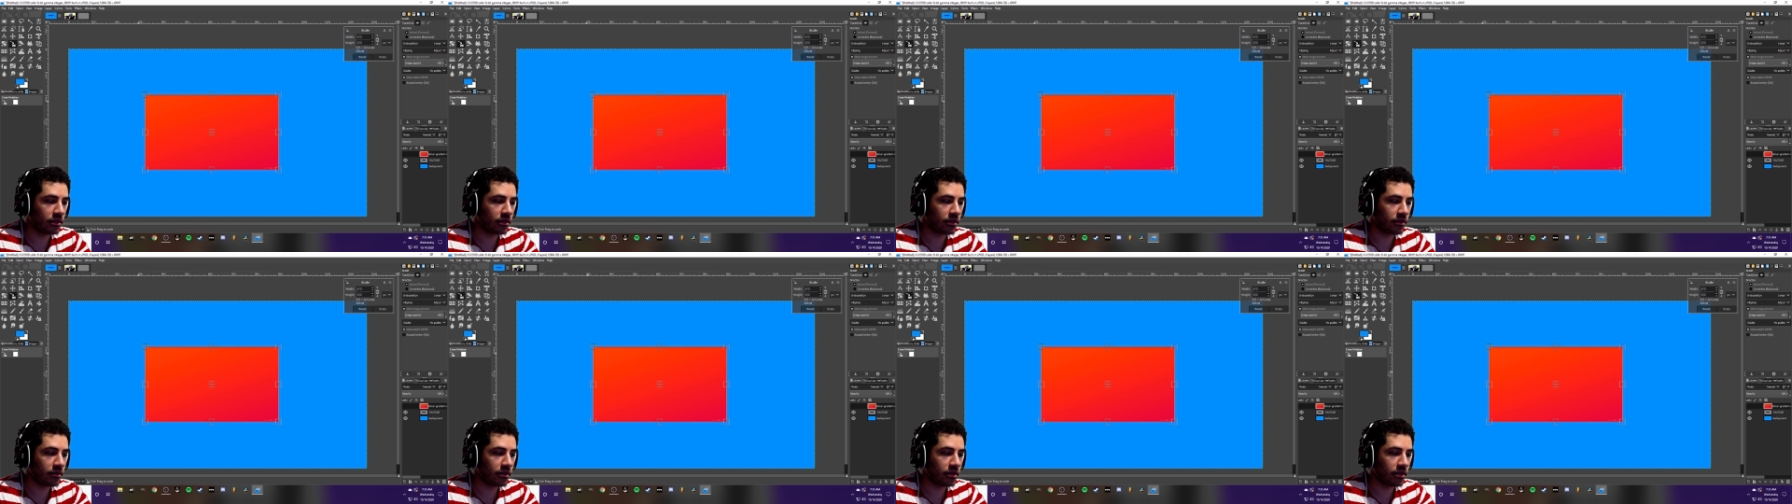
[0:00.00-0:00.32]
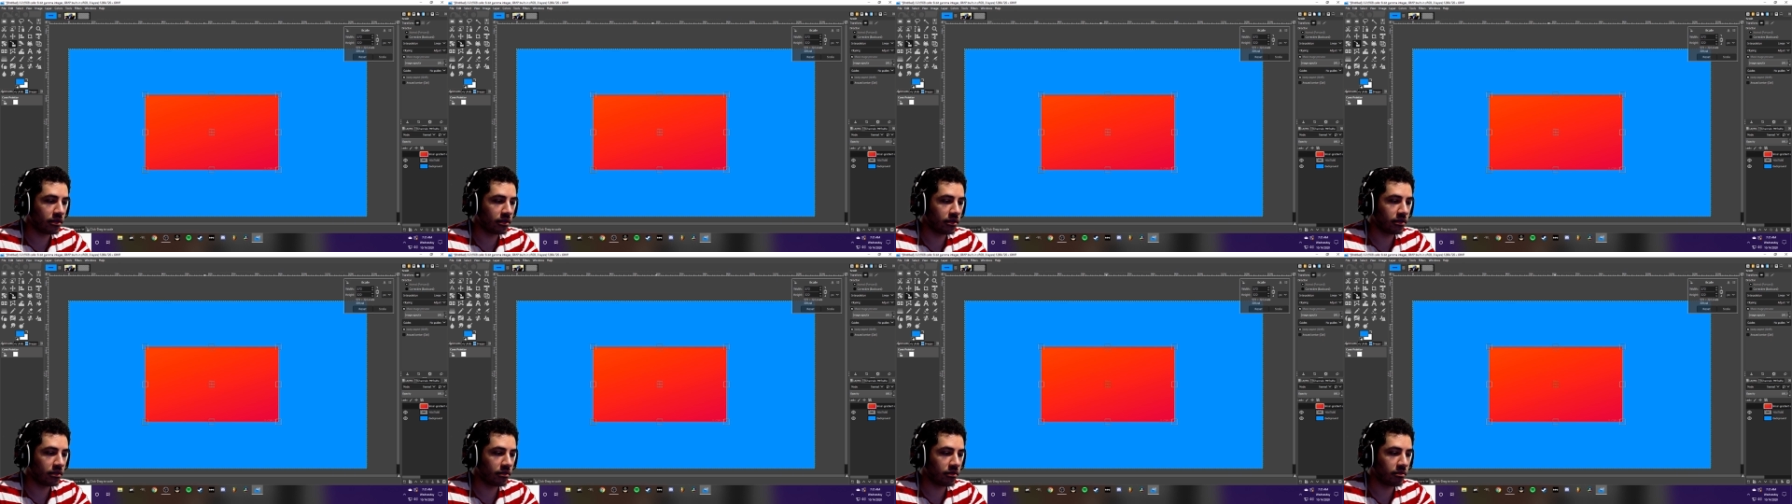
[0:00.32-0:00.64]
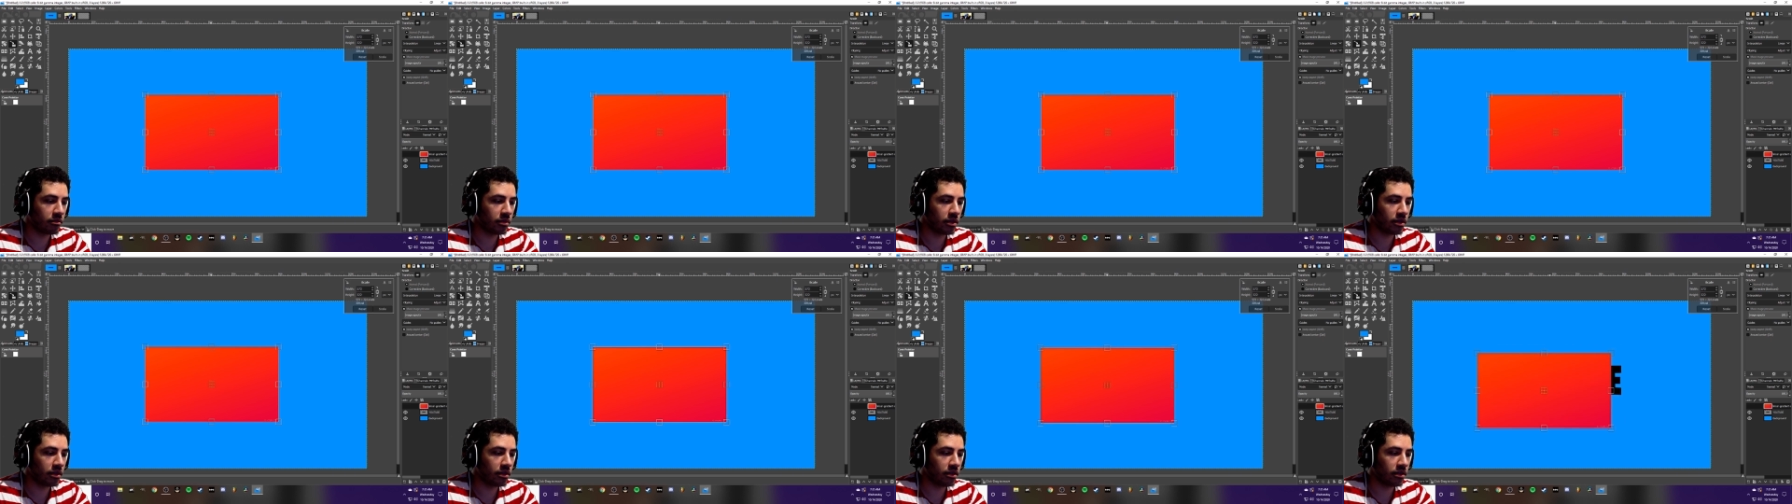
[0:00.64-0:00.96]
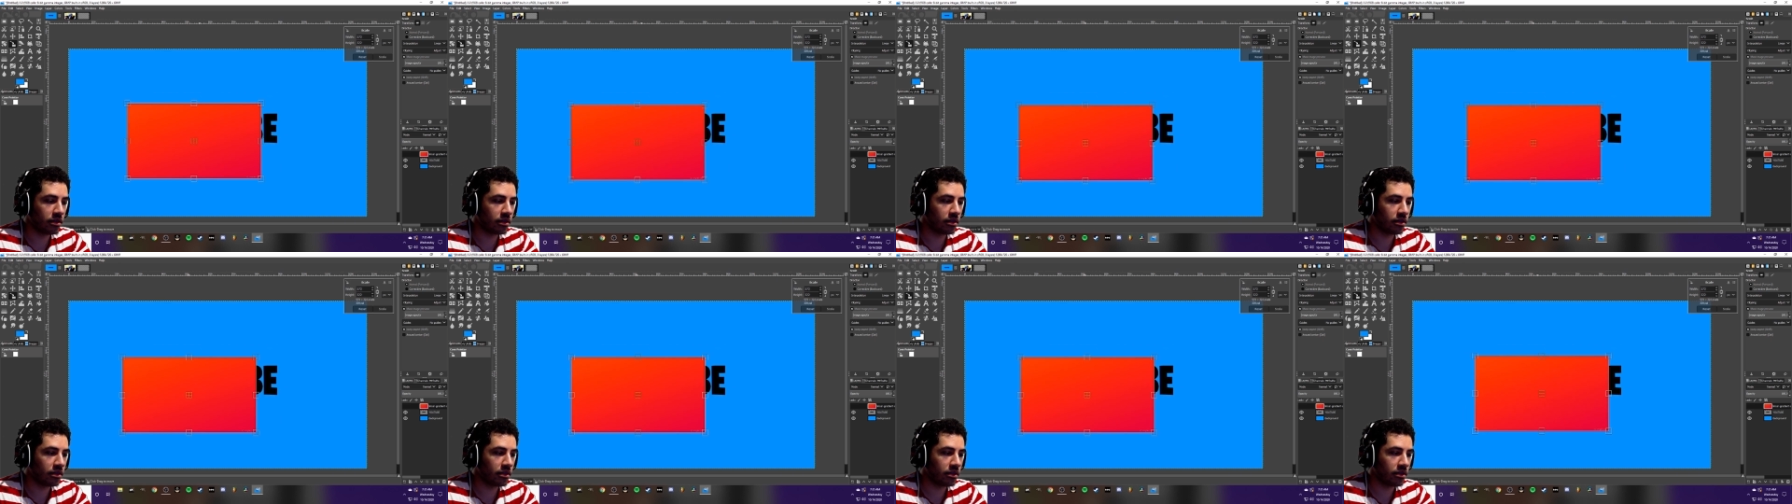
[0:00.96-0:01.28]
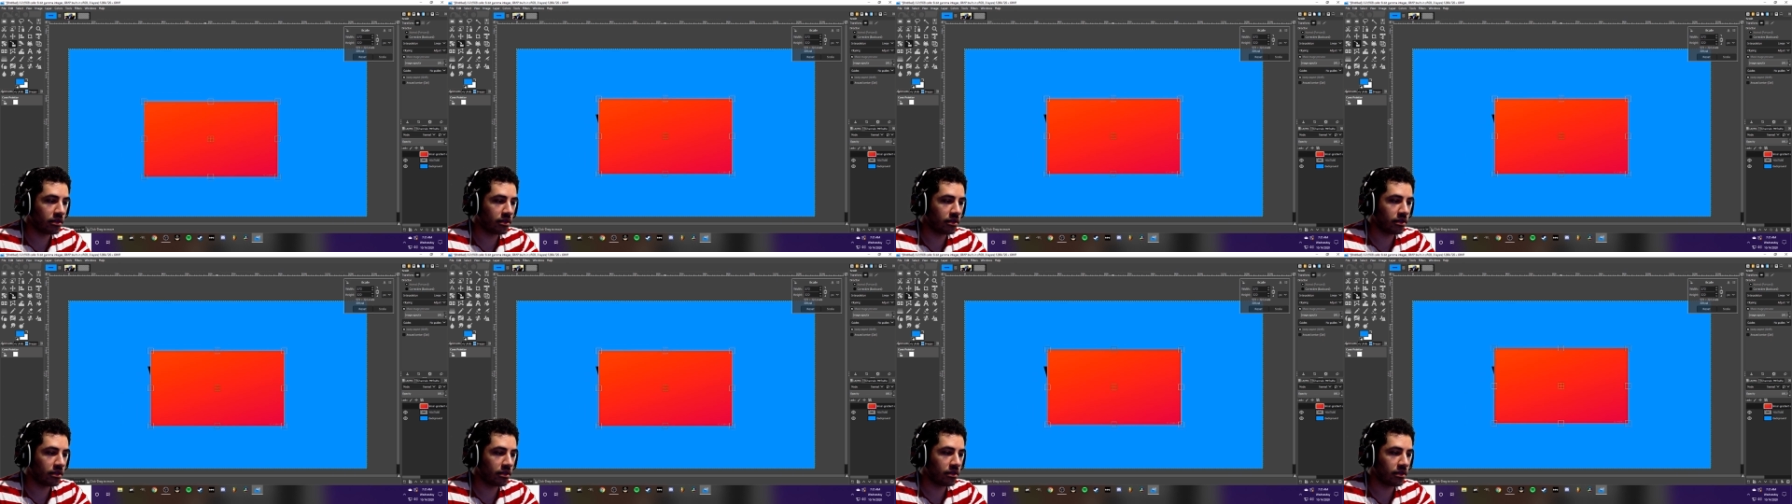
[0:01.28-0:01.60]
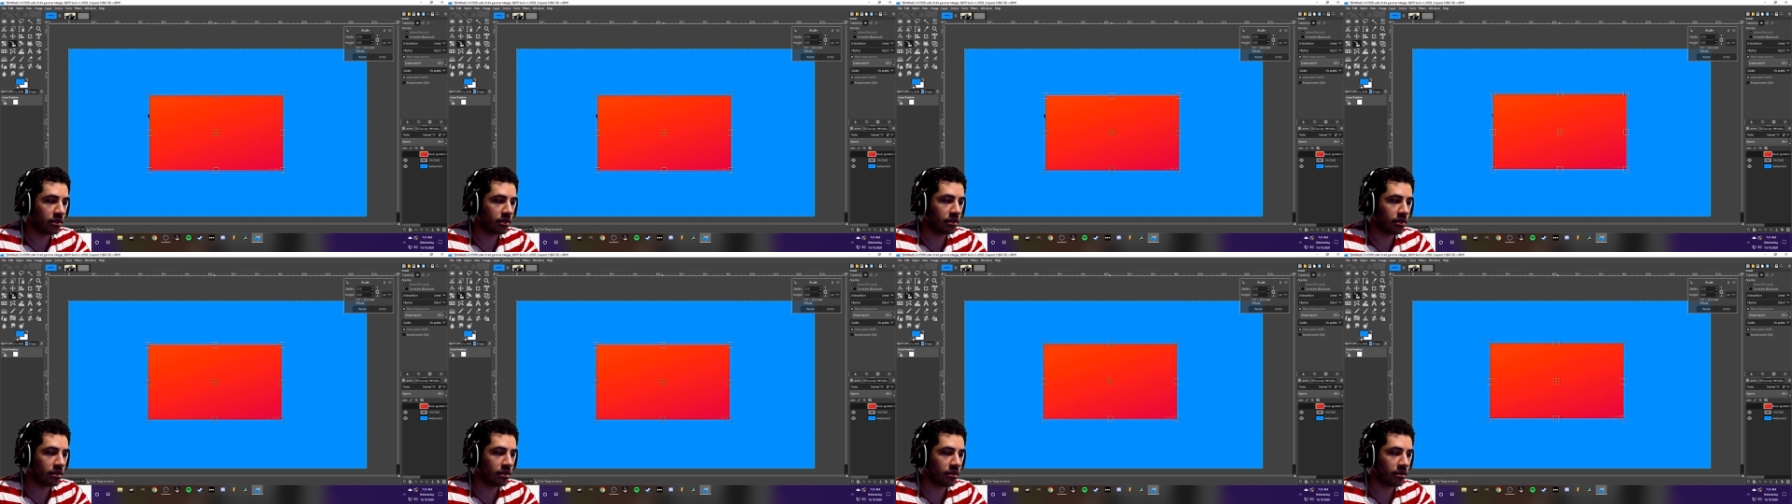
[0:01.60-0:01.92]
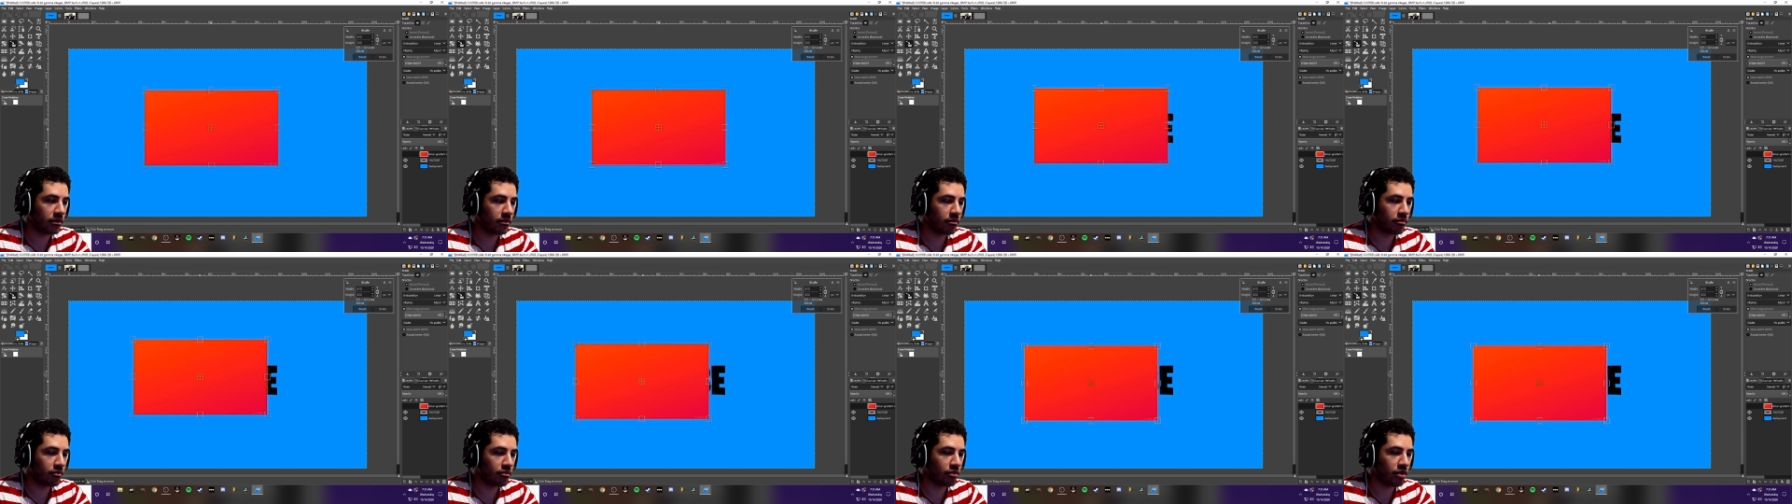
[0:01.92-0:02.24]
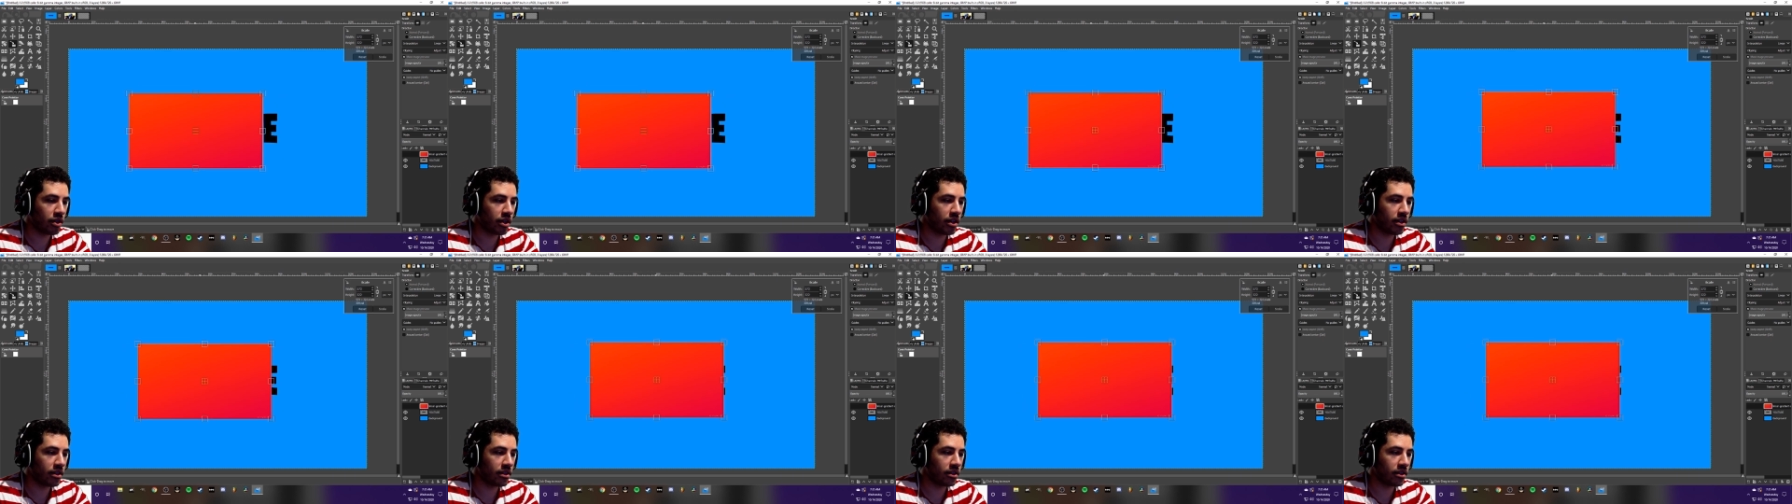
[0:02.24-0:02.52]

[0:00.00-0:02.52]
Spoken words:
a little bit, raise